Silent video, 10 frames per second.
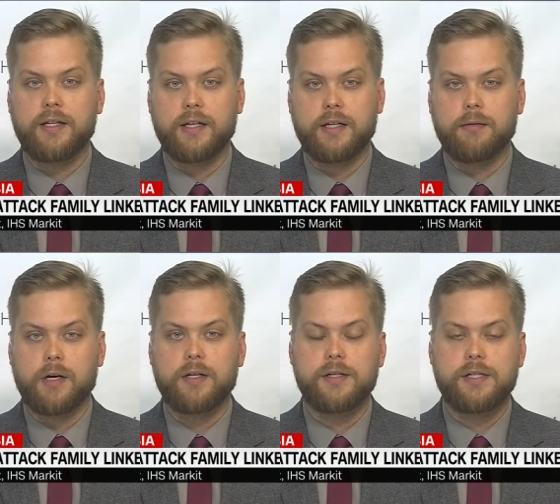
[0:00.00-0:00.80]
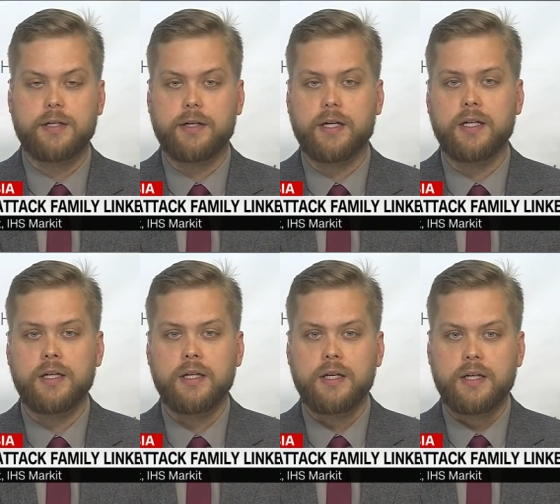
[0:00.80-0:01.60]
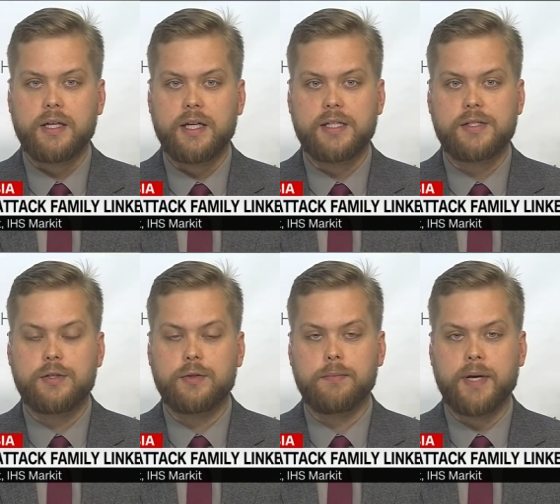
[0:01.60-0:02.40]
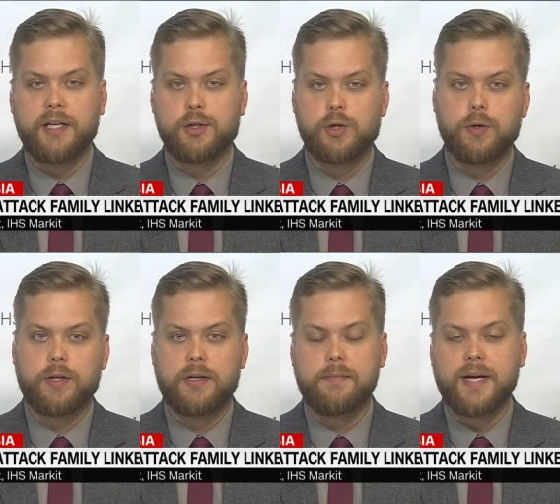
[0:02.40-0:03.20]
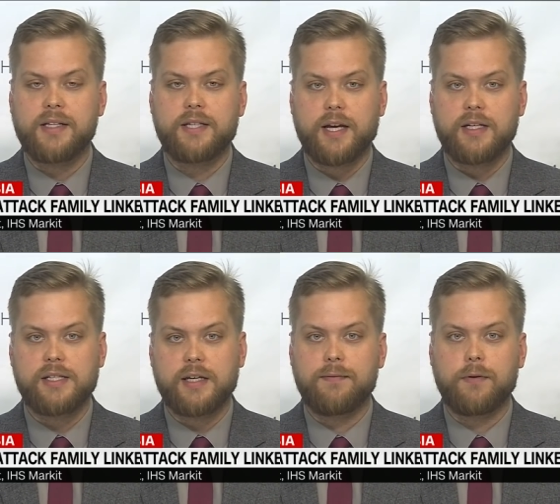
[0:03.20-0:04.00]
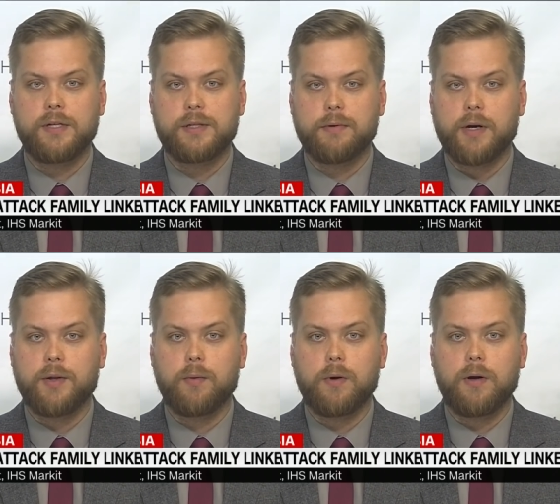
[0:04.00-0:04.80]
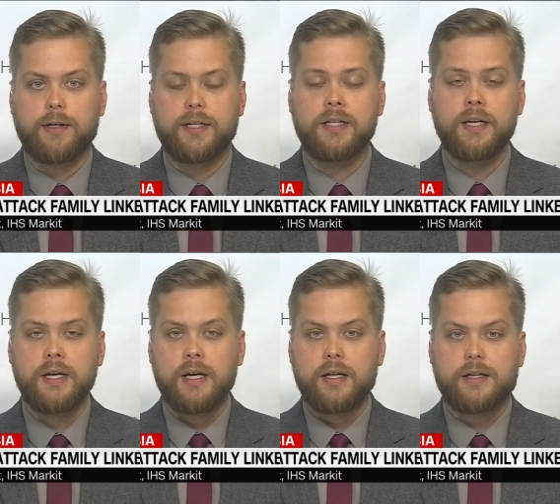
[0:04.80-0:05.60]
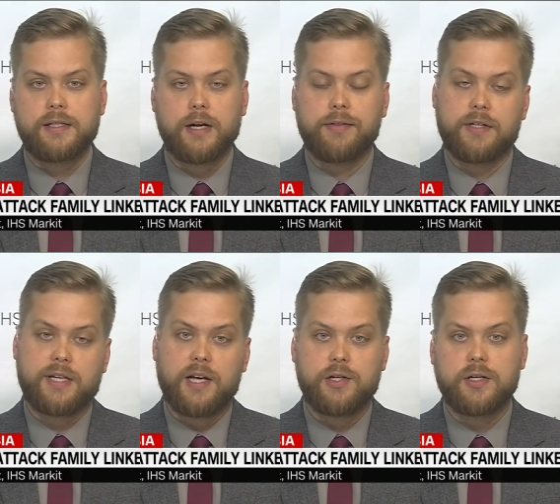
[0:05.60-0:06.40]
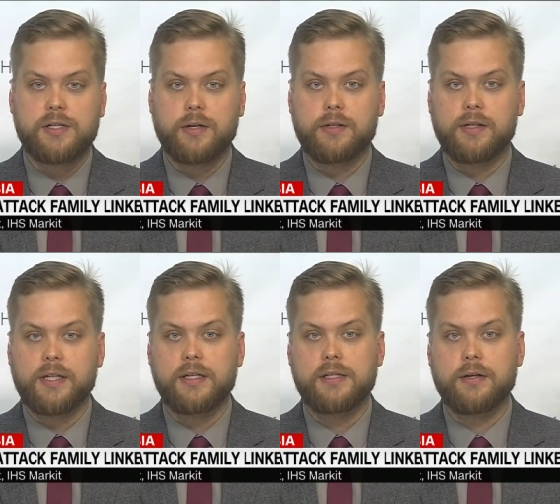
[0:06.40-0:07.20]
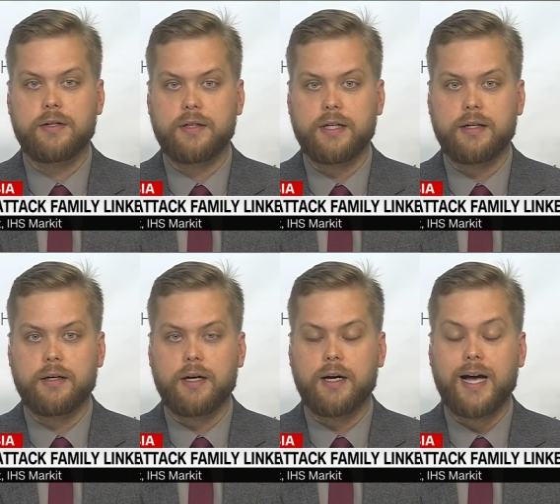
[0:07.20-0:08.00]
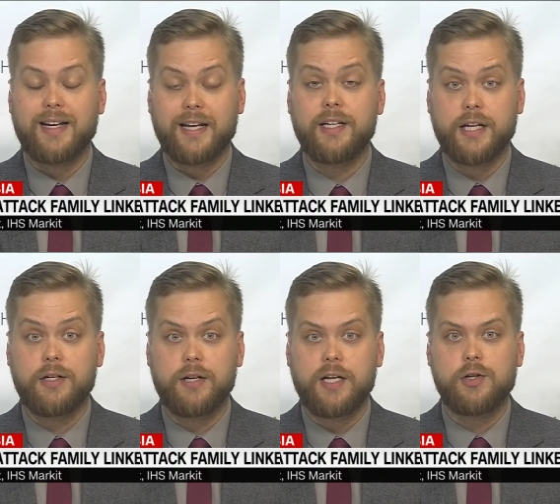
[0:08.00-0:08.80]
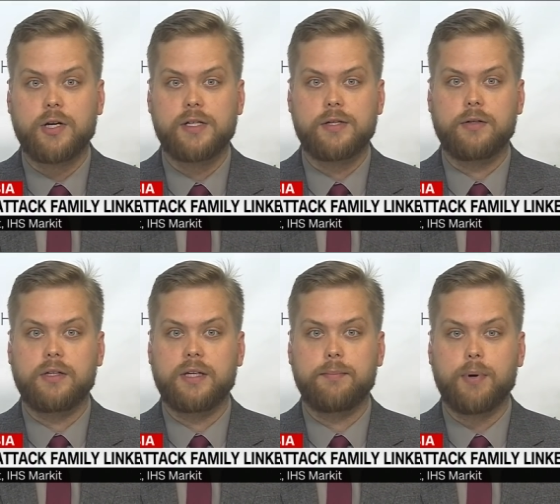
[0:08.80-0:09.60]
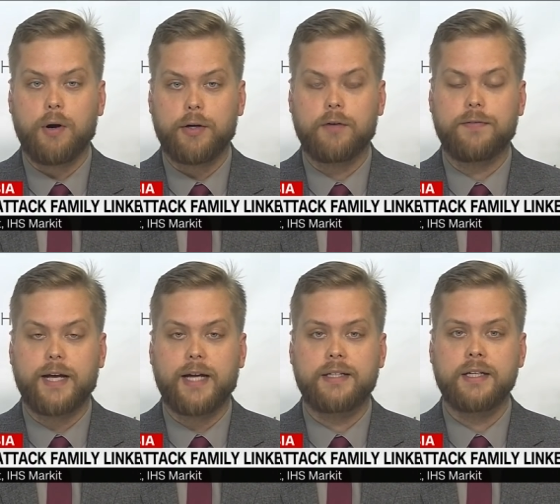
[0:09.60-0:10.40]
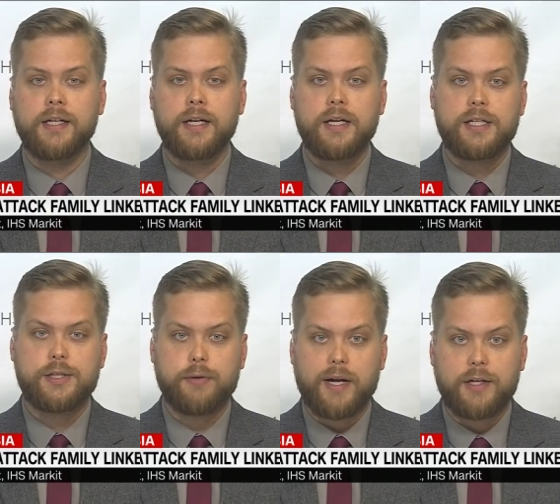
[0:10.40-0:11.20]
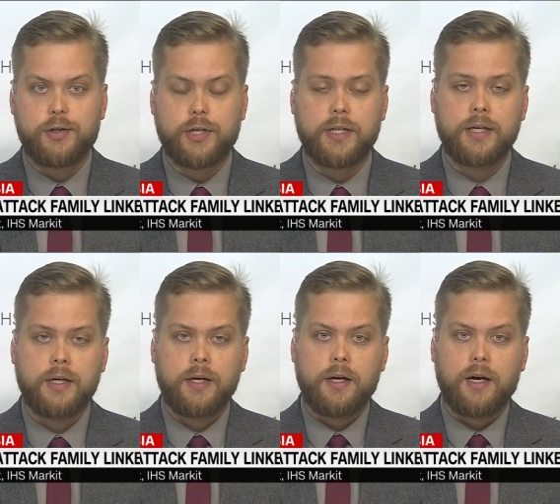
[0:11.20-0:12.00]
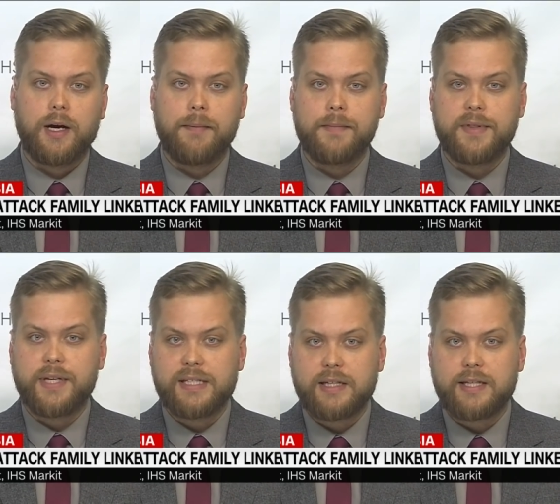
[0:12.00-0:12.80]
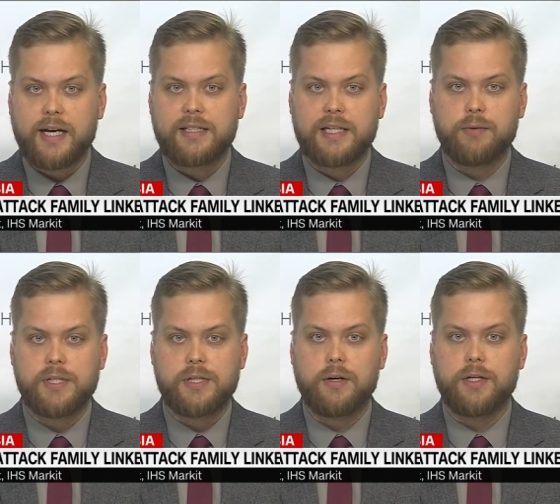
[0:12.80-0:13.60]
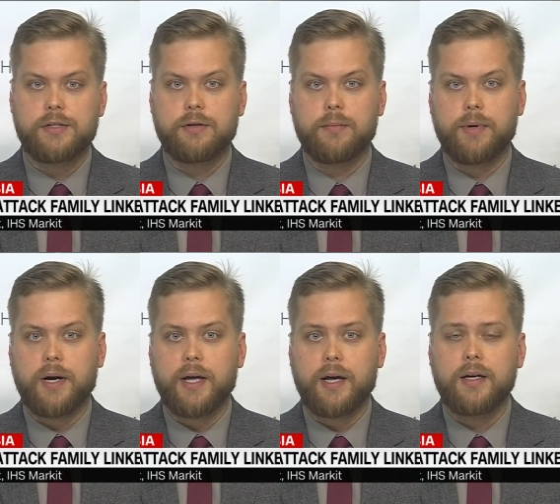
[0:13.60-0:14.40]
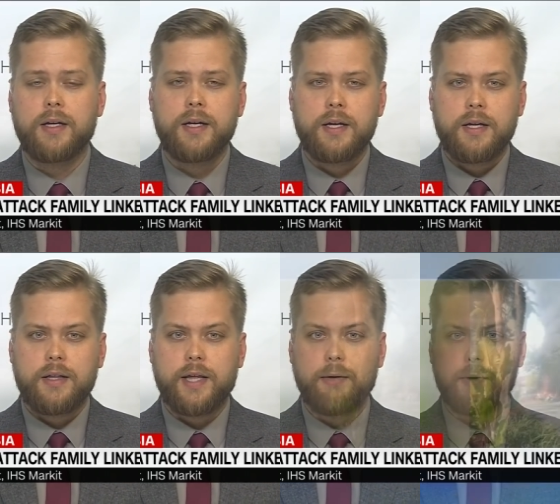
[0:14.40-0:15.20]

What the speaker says: in Iraq and Syria is to make sure that it maintains influence around the world. And Southeast Asia is certainly and Indonesia is certainly part of that strategy. These attacks that we saw in Surabaya, they